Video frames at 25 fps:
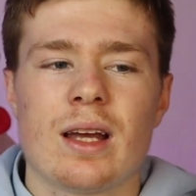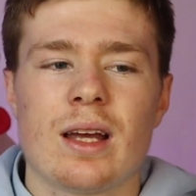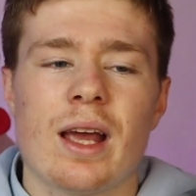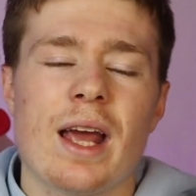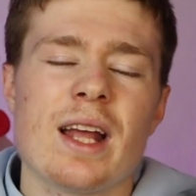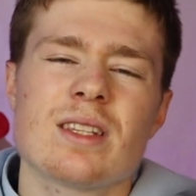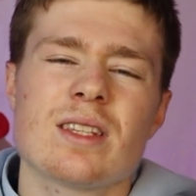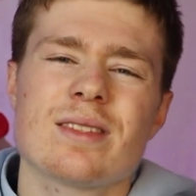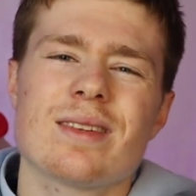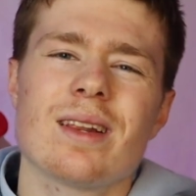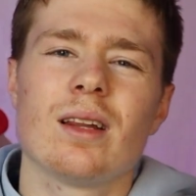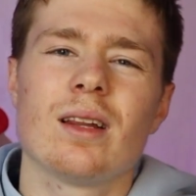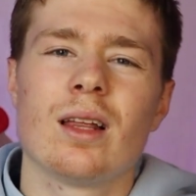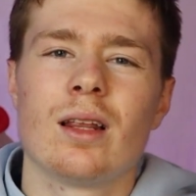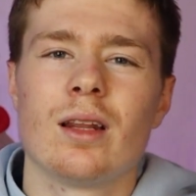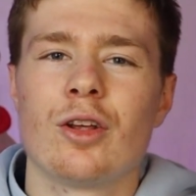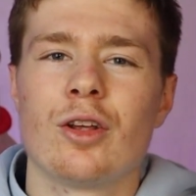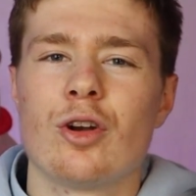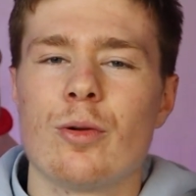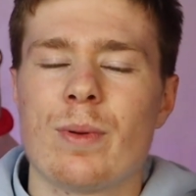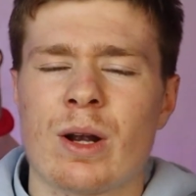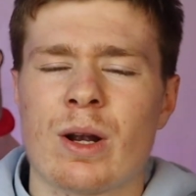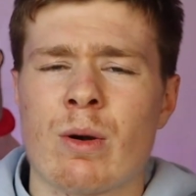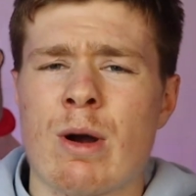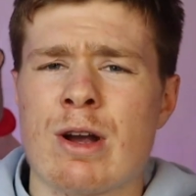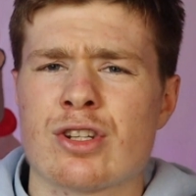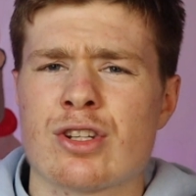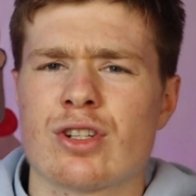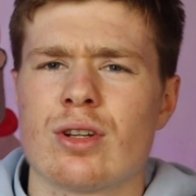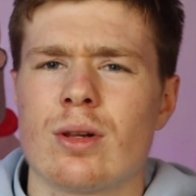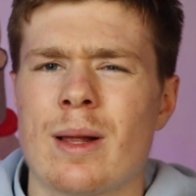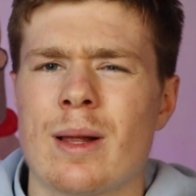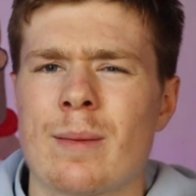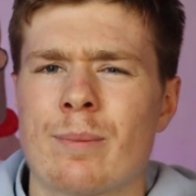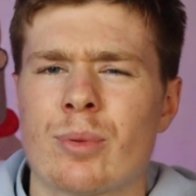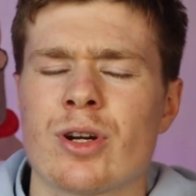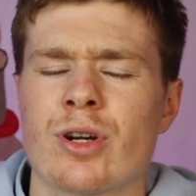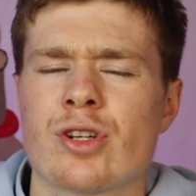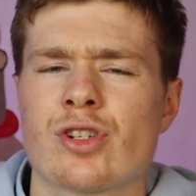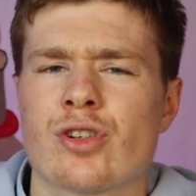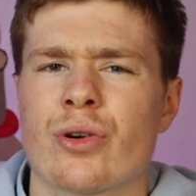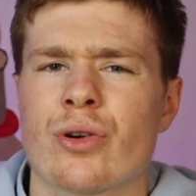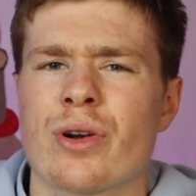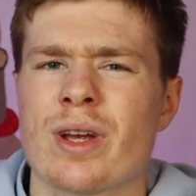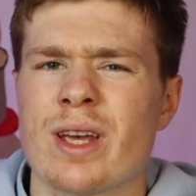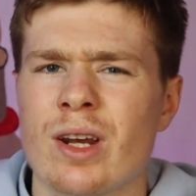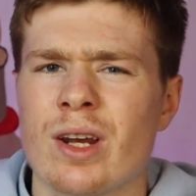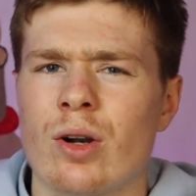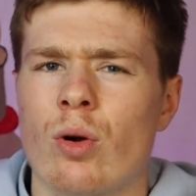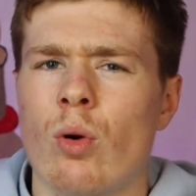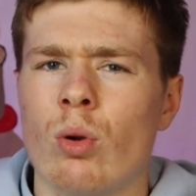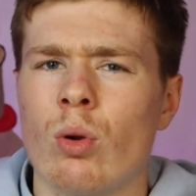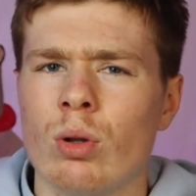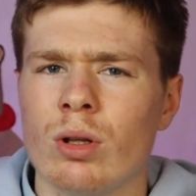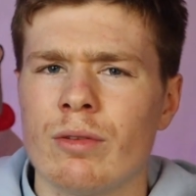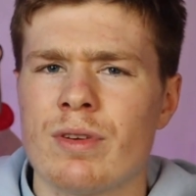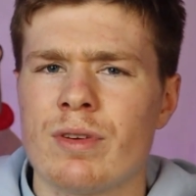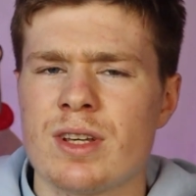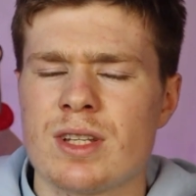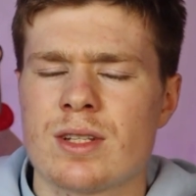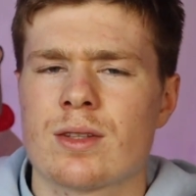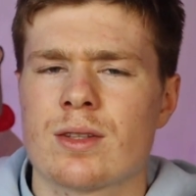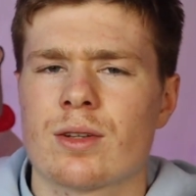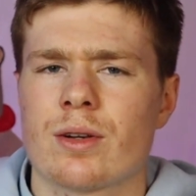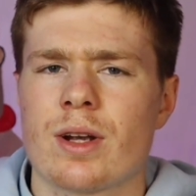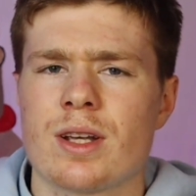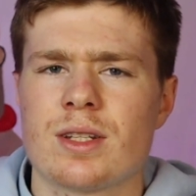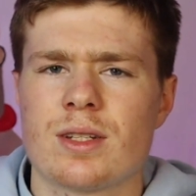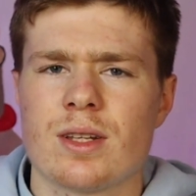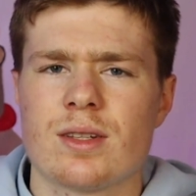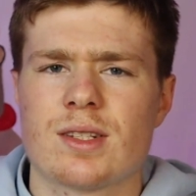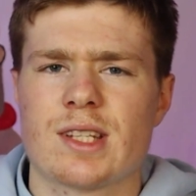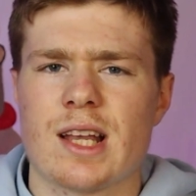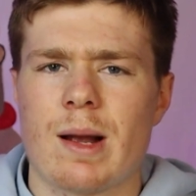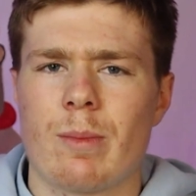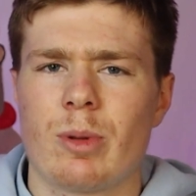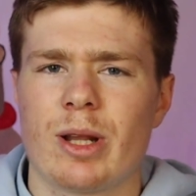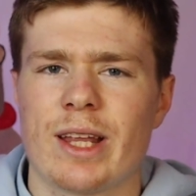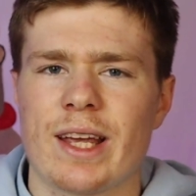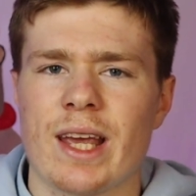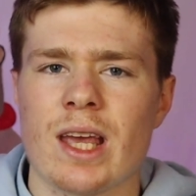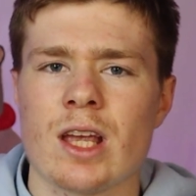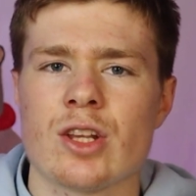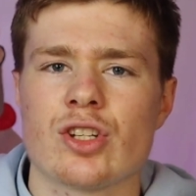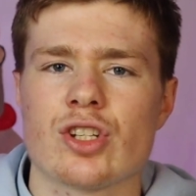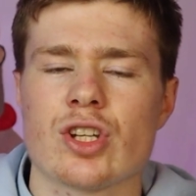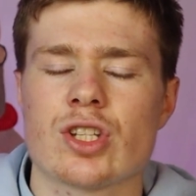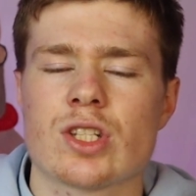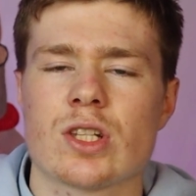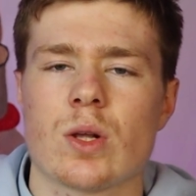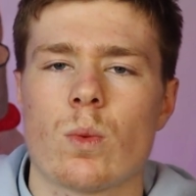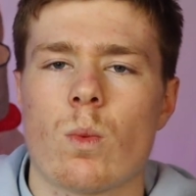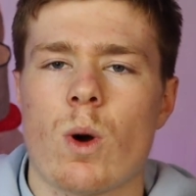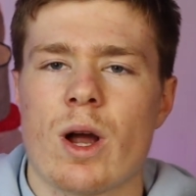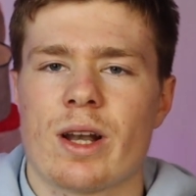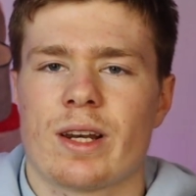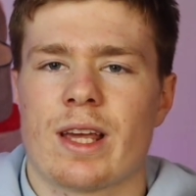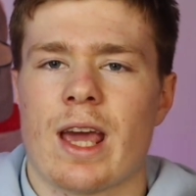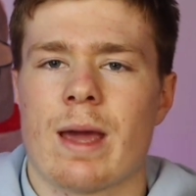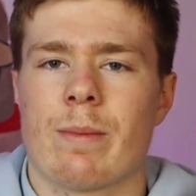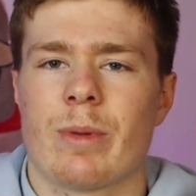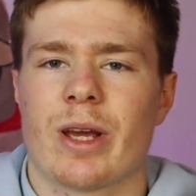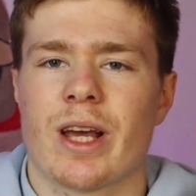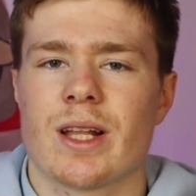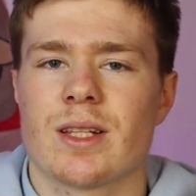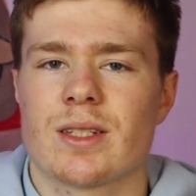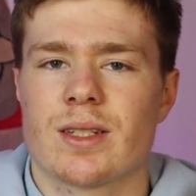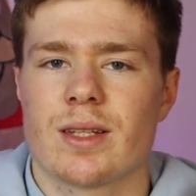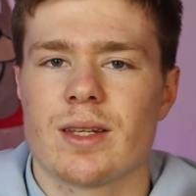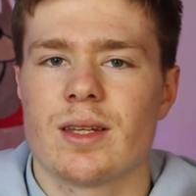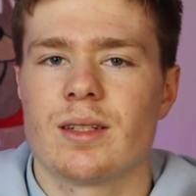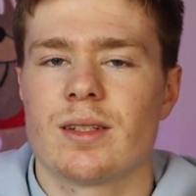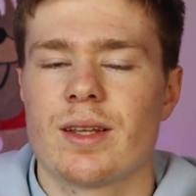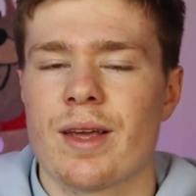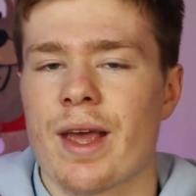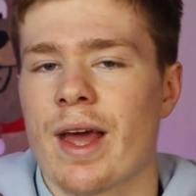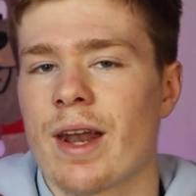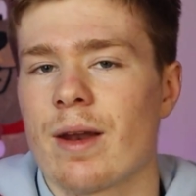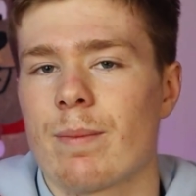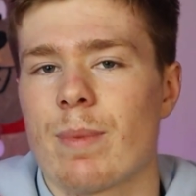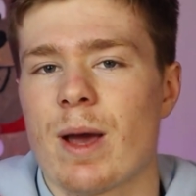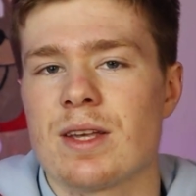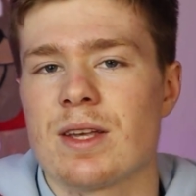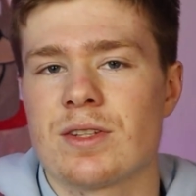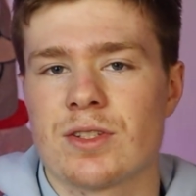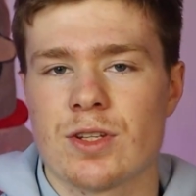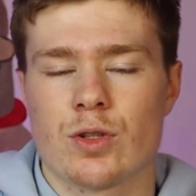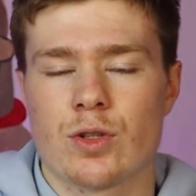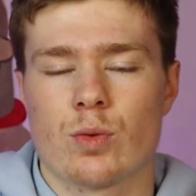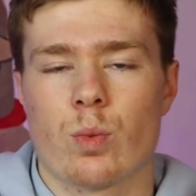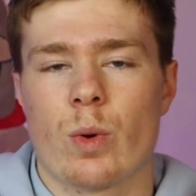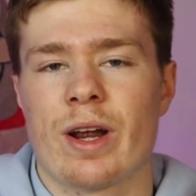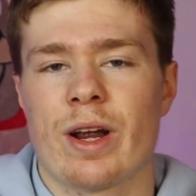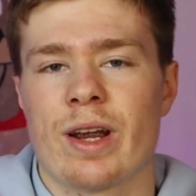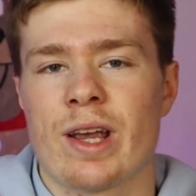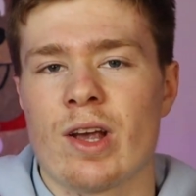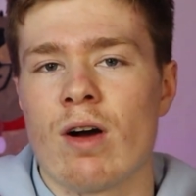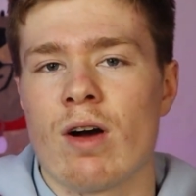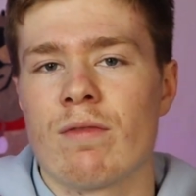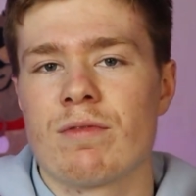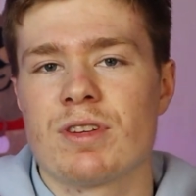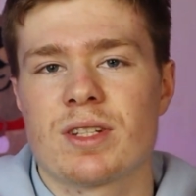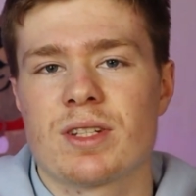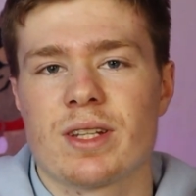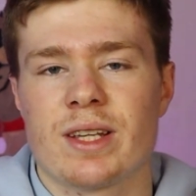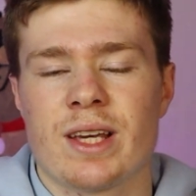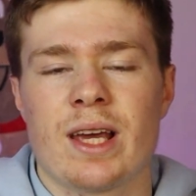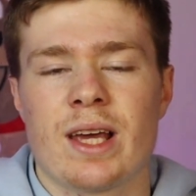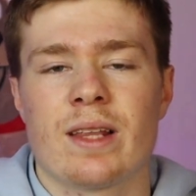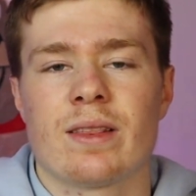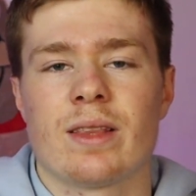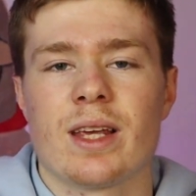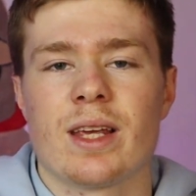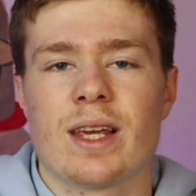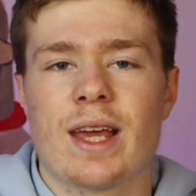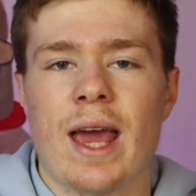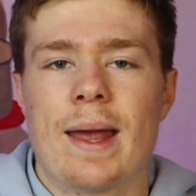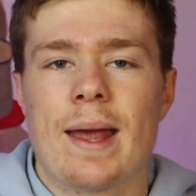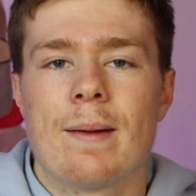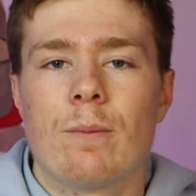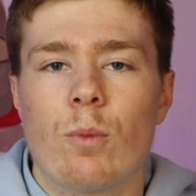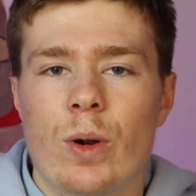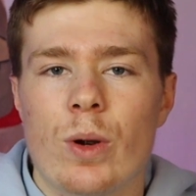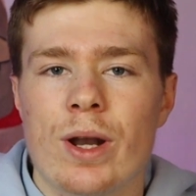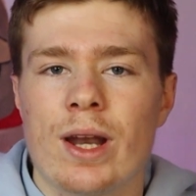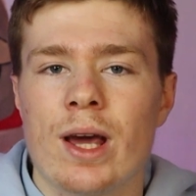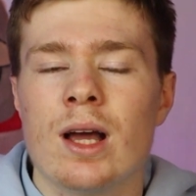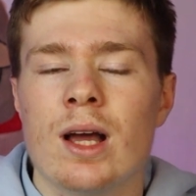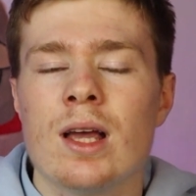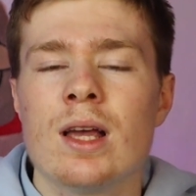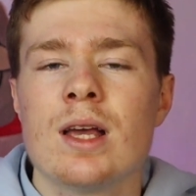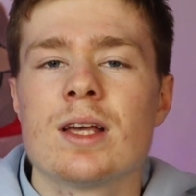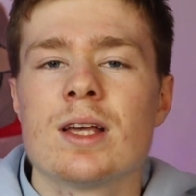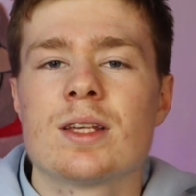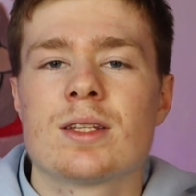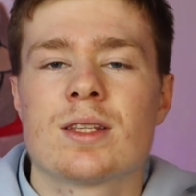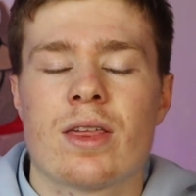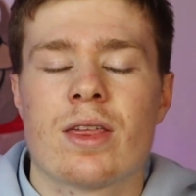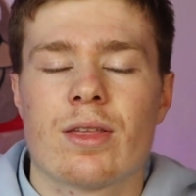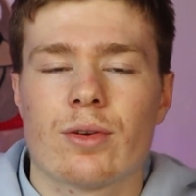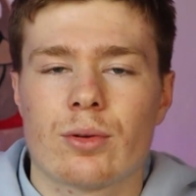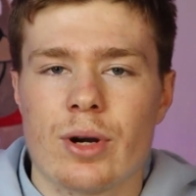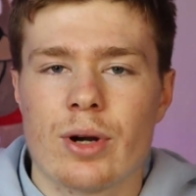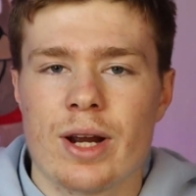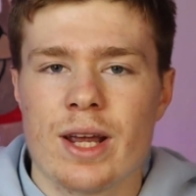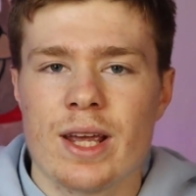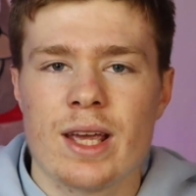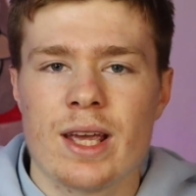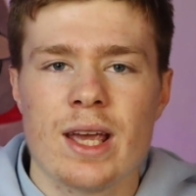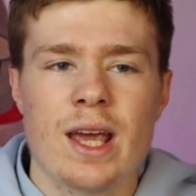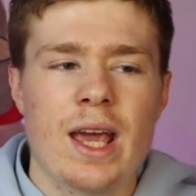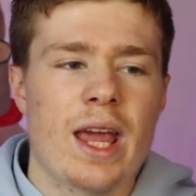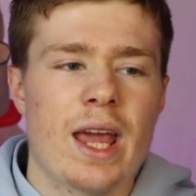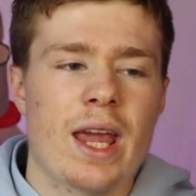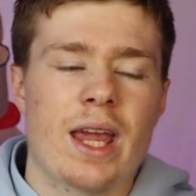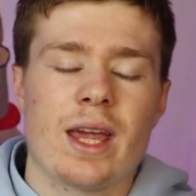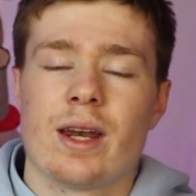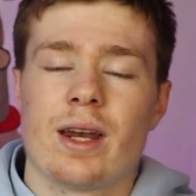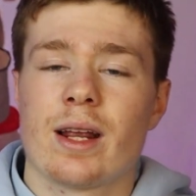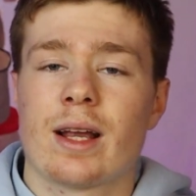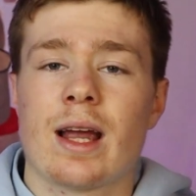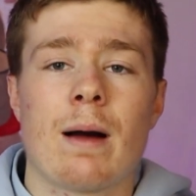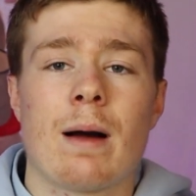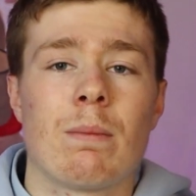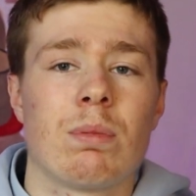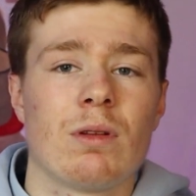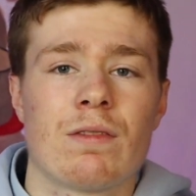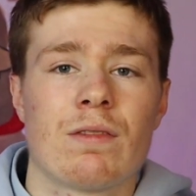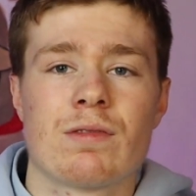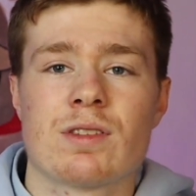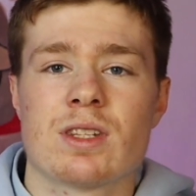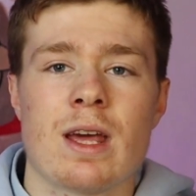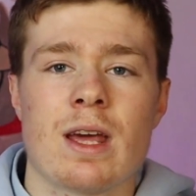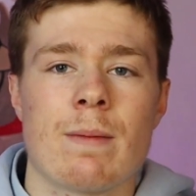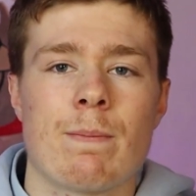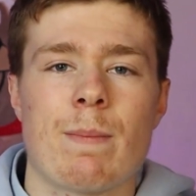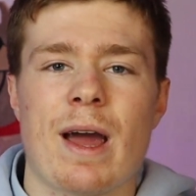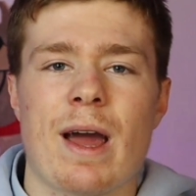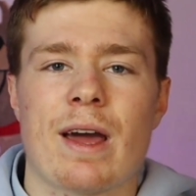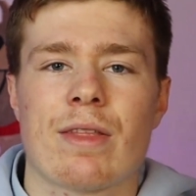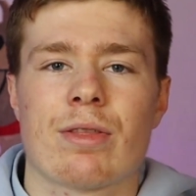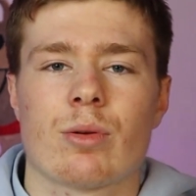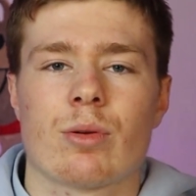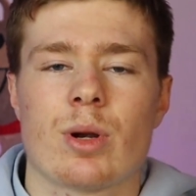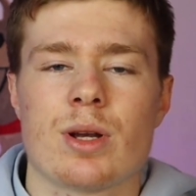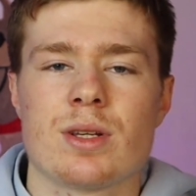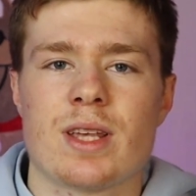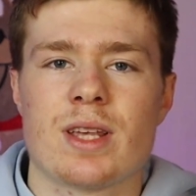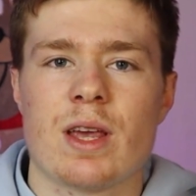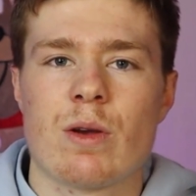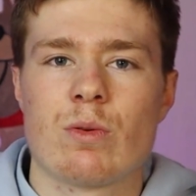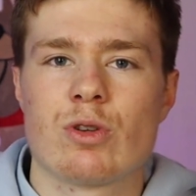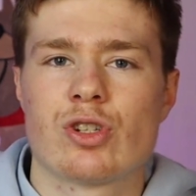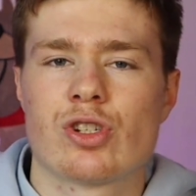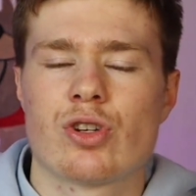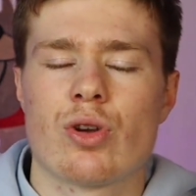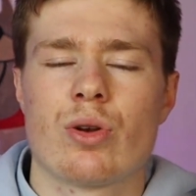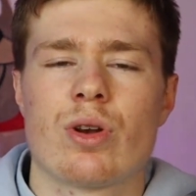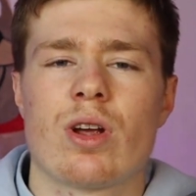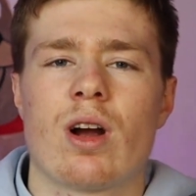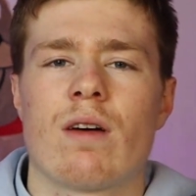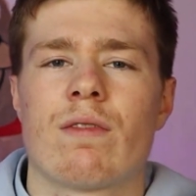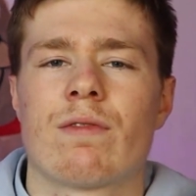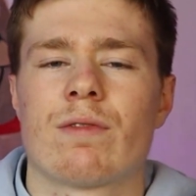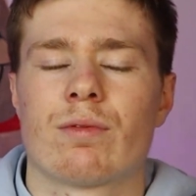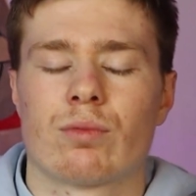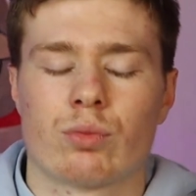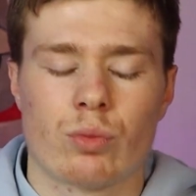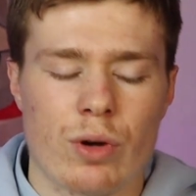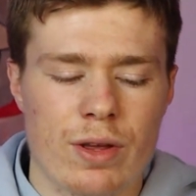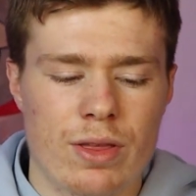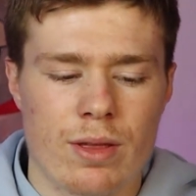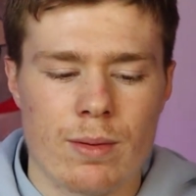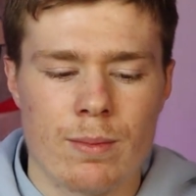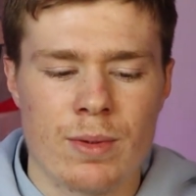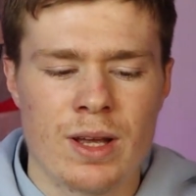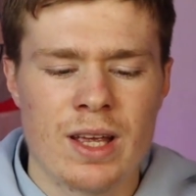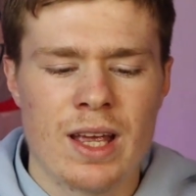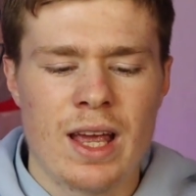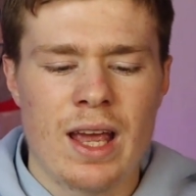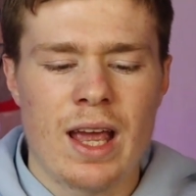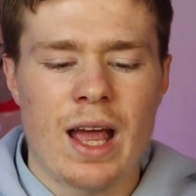it's still a little bit questionable. I'm pretty sure he hit all of his threes in Summer League in just the one game against the Indiana Pacers, where he obviously hit the game winner three. He hit a couple of step back threes. He was shooting off rhythm.